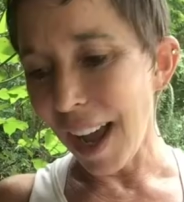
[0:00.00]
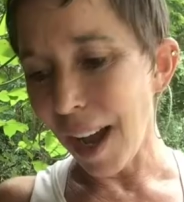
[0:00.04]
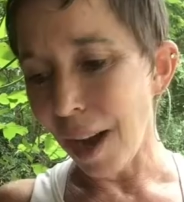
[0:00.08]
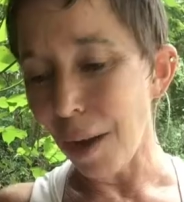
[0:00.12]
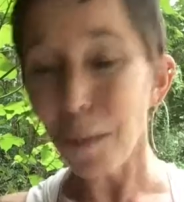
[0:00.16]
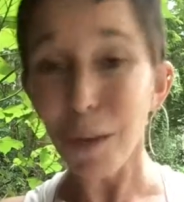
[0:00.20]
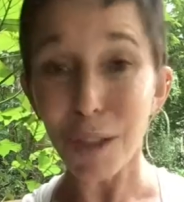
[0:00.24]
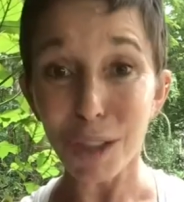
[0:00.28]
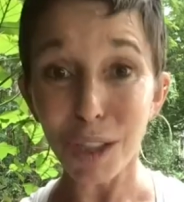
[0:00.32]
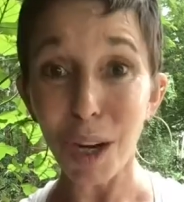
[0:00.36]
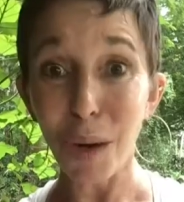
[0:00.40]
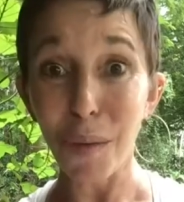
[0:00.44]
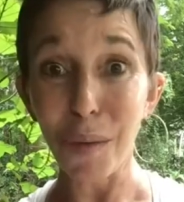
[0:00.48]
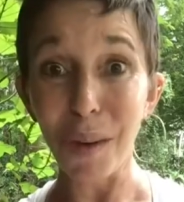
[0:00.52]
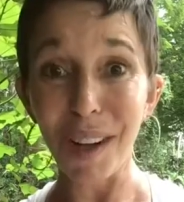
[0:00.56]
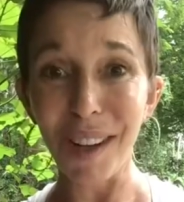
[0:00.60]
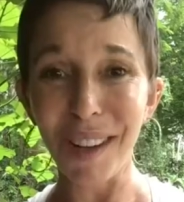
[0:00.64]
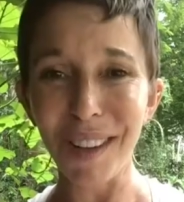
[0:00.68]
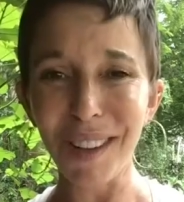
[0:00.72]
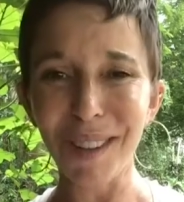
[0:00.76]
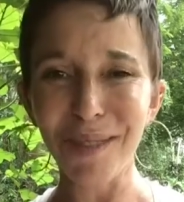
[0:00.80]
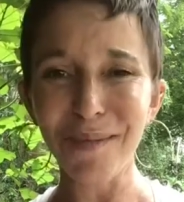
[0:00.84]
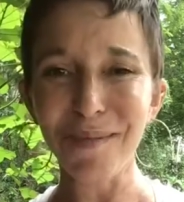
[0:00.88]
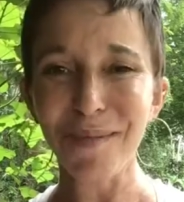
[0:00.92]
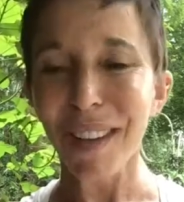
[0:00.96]
which I
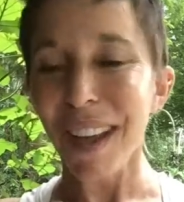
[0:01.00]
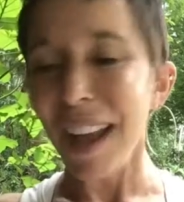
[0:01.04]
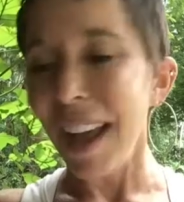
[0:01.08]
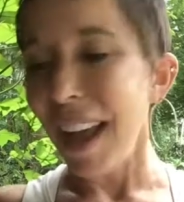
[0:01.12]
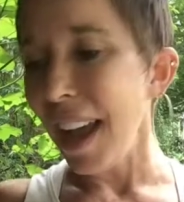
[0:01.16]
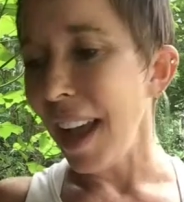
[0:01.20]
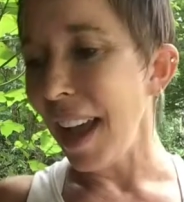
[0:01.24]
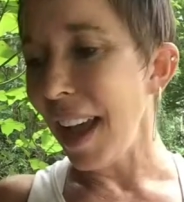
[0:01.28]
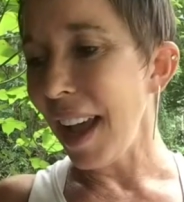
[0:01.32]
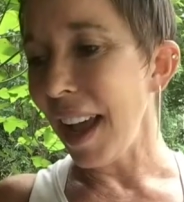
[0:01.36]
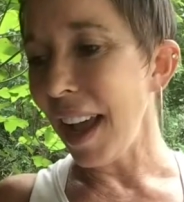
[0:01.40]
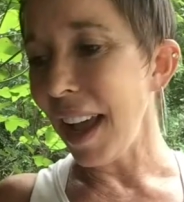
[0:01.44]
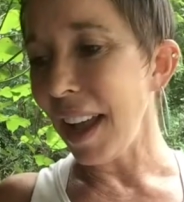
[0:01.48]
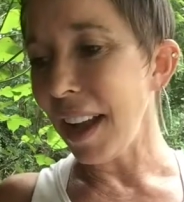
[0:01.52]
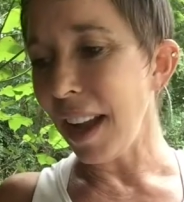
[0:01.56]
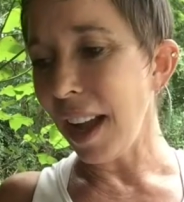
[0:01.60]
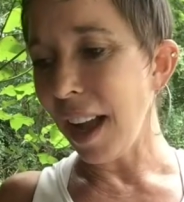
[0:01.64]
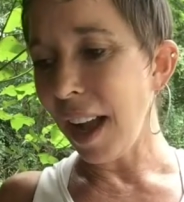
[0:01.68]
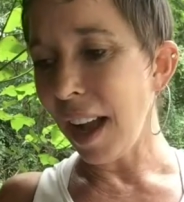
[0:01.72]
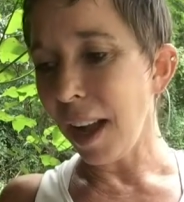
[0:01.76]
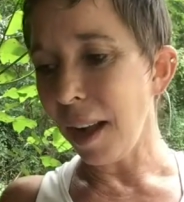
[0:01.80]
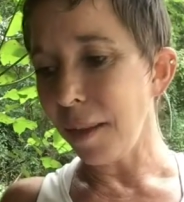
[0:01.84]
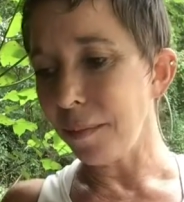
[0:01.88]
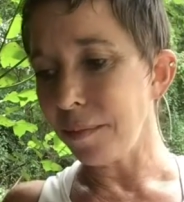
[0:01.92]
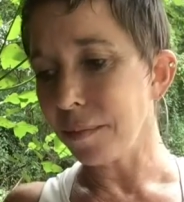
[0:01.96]
was.
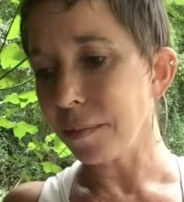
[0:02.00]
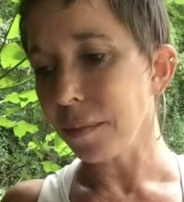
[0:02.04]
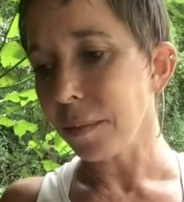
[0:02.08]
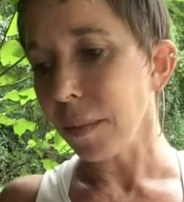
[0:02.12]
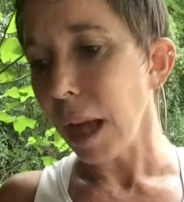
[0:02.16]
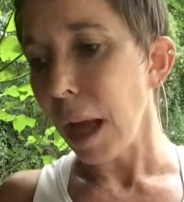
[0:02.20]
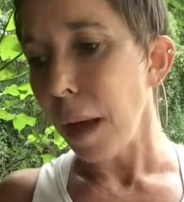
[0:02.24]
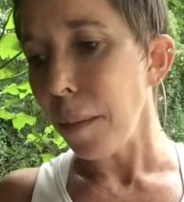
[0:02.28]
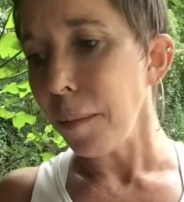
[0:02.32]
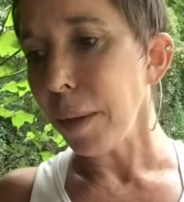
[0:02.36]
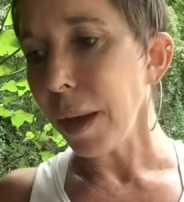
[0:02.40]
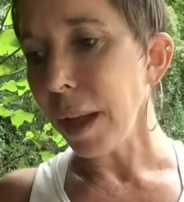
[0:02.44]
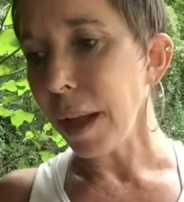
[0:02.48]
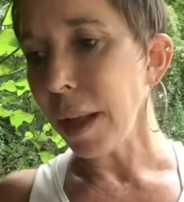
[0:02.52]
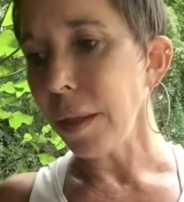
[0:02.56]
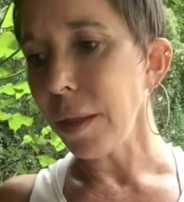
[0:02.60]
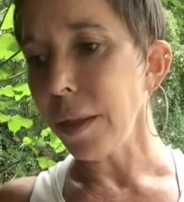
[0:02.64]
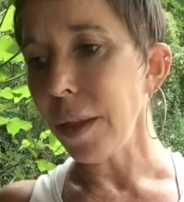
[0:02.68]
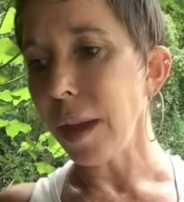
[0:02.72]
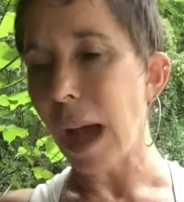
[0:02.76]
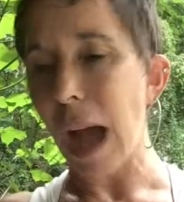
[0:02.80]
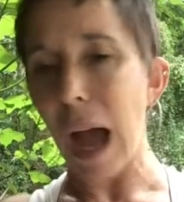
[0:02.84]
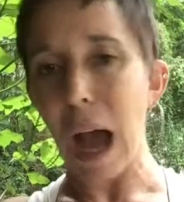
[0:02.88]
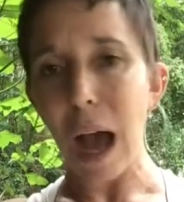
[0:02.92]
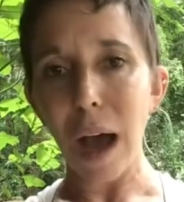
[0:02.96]
And but
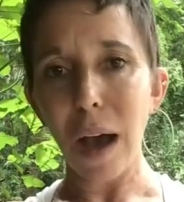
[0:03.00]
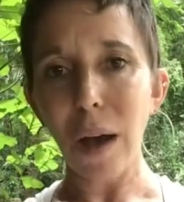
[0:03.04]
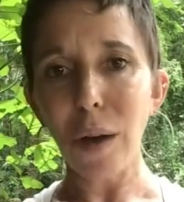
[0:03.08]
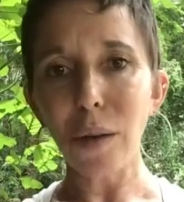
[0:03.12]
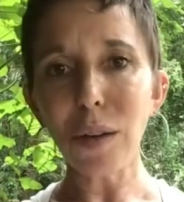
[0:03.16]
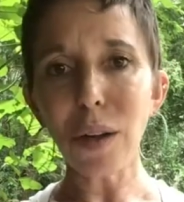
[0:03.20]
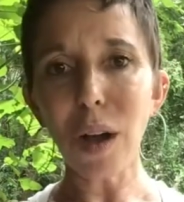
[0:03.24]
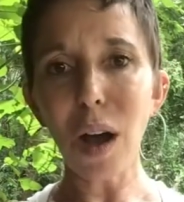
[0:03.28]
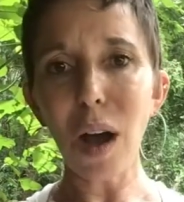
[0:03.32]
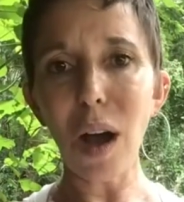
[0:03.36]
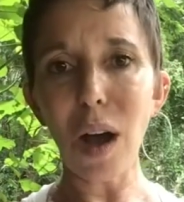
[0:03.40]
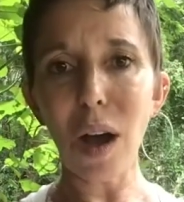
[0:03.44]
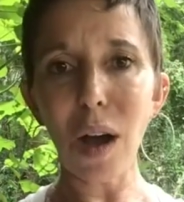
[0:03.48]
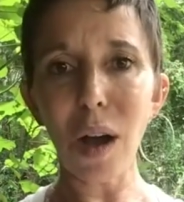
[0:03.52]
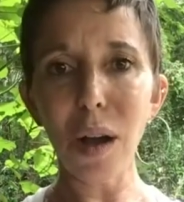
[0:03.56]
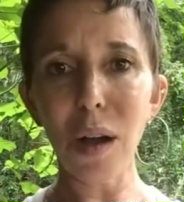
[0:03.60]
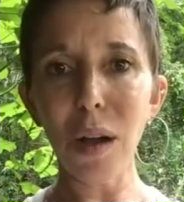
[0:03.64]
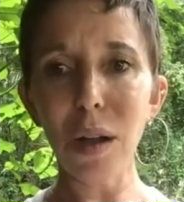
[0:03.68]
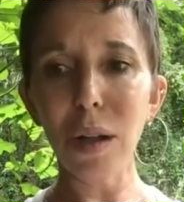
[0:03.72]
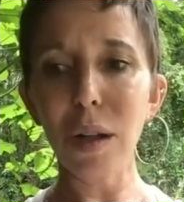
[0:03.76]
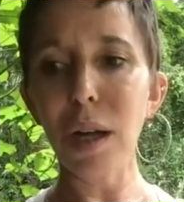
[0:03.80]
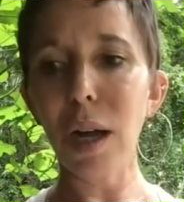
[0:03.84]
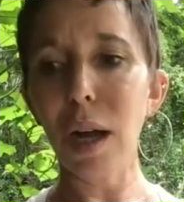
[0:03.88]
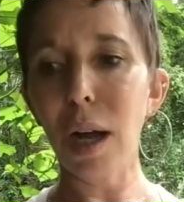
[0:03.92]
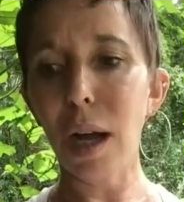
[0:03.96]
the
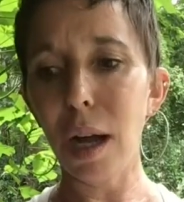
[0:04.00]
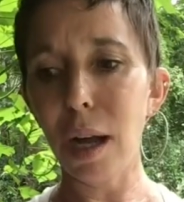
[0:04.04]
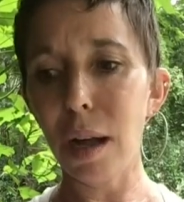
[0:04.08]
alcohol